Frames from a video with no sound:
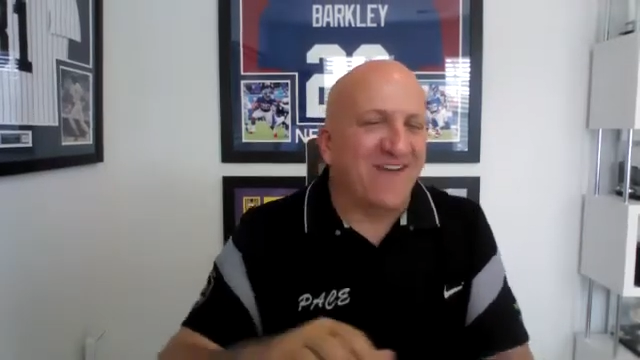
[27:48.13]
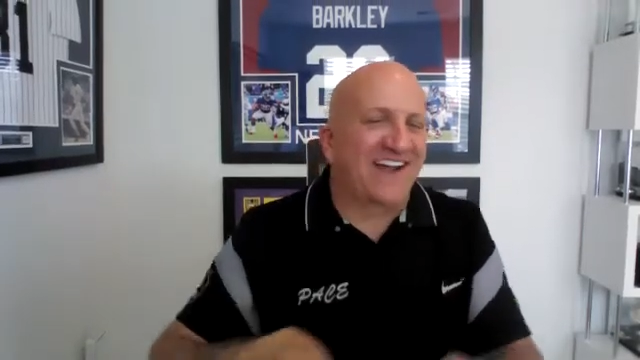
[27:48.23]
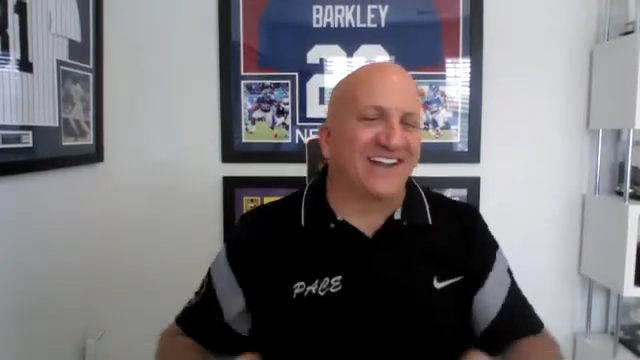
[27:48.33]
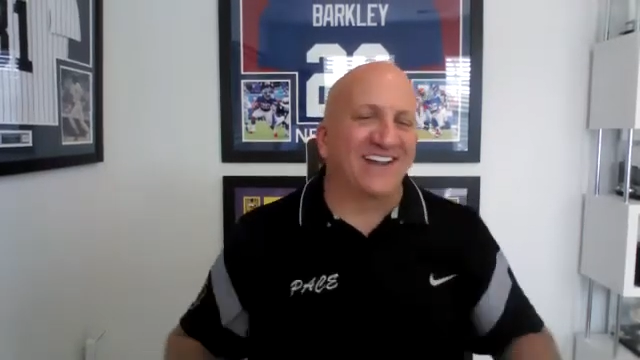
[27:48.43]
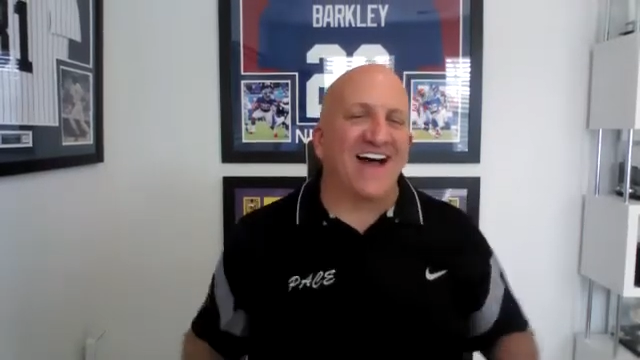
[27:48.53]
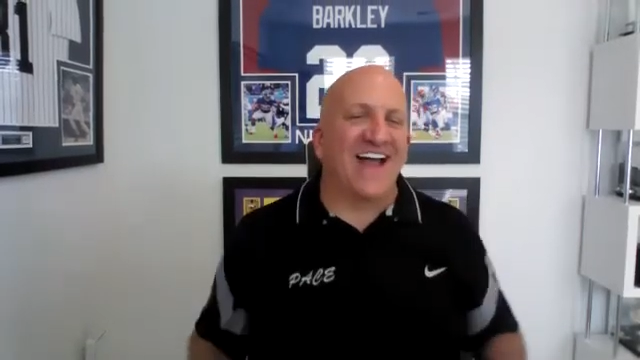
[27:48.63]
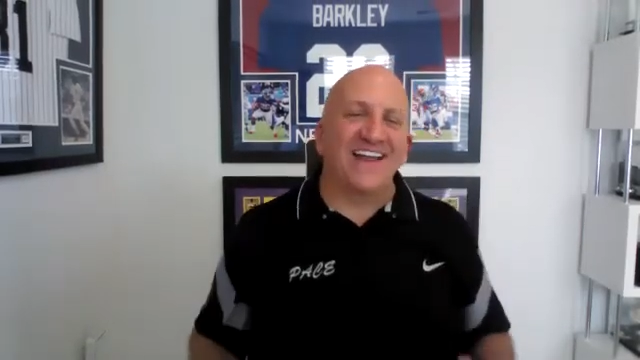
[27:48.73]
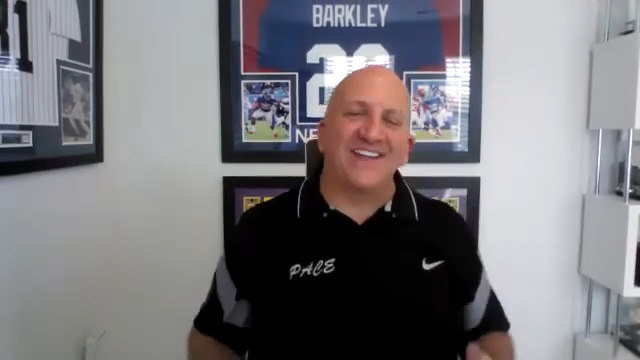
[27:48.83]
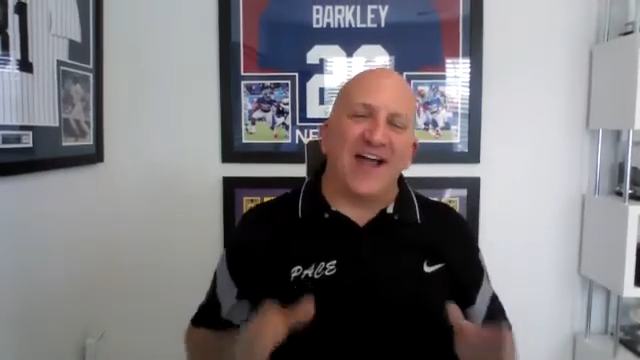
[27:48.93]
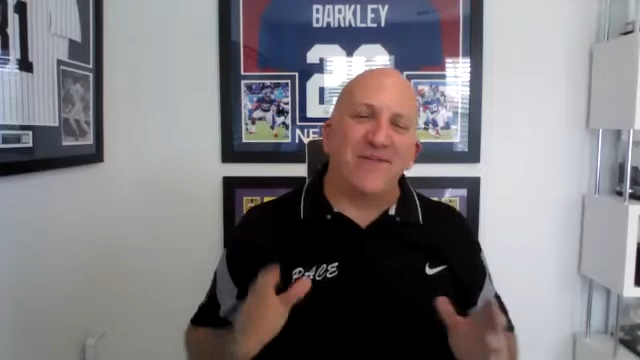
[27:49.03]
not going to lie
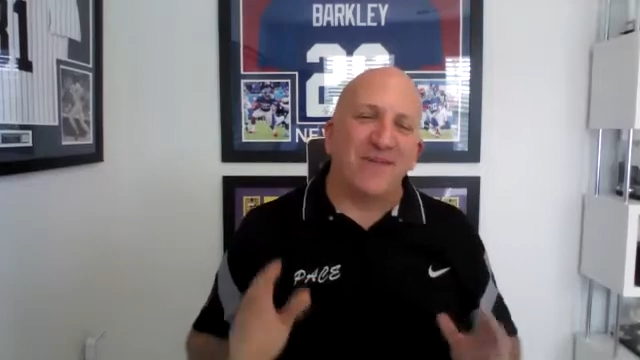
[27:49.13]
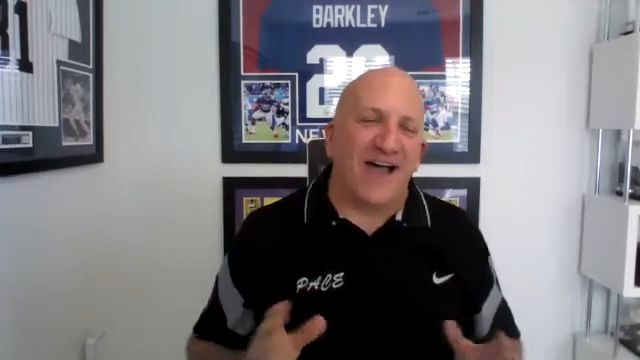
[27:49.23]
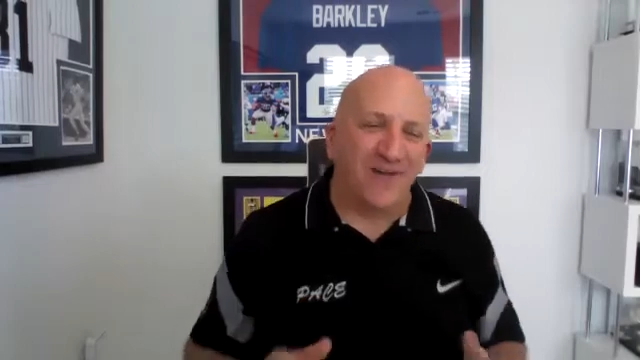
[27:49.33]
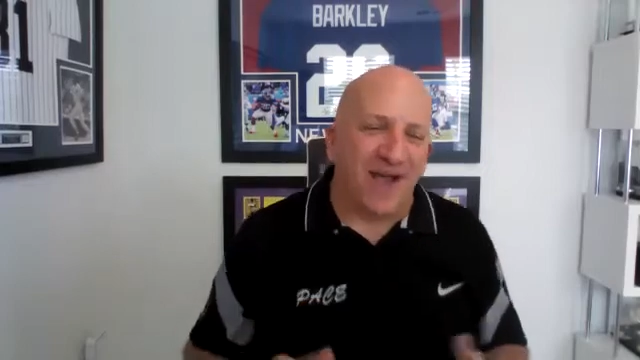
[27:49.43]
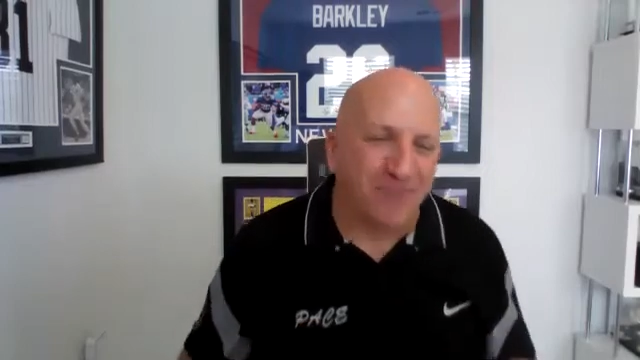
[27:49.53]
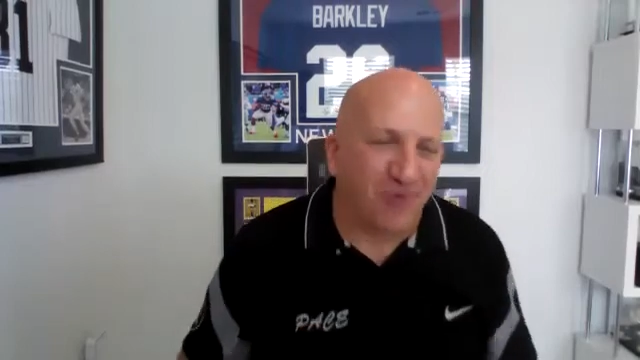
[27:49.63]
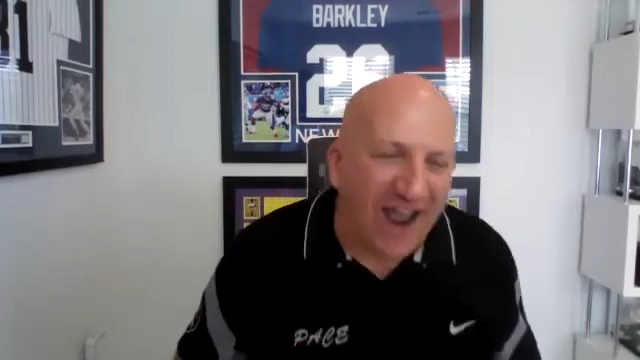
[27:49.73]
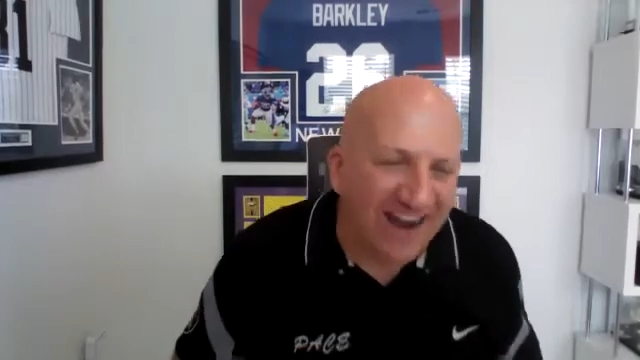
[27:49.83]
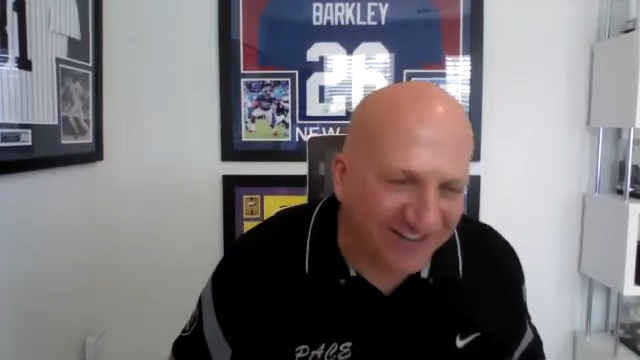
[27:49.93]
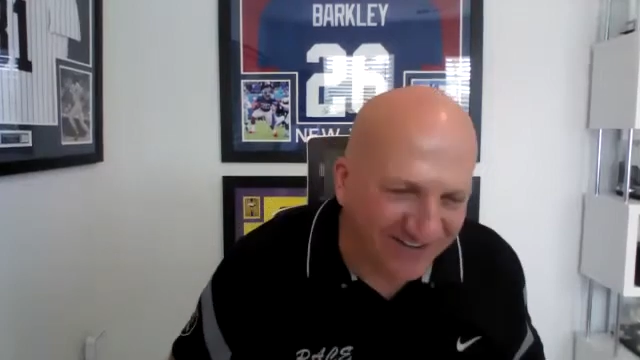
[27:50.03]
either. I
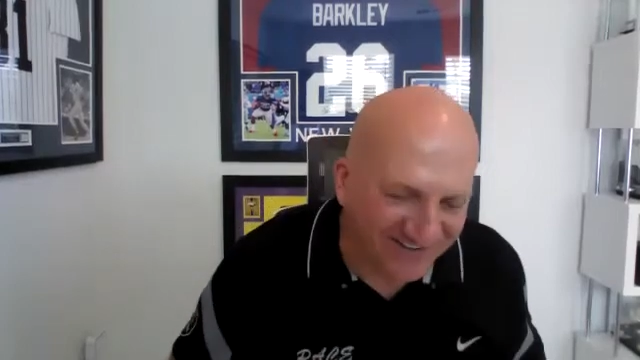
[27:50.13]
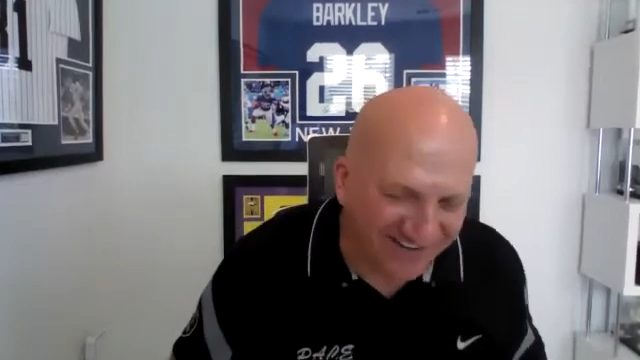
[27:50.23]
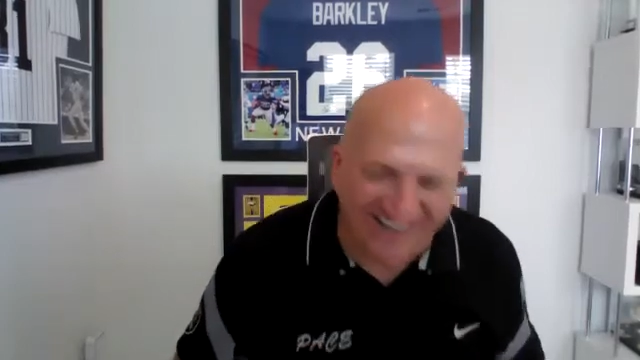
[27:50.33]
practiced.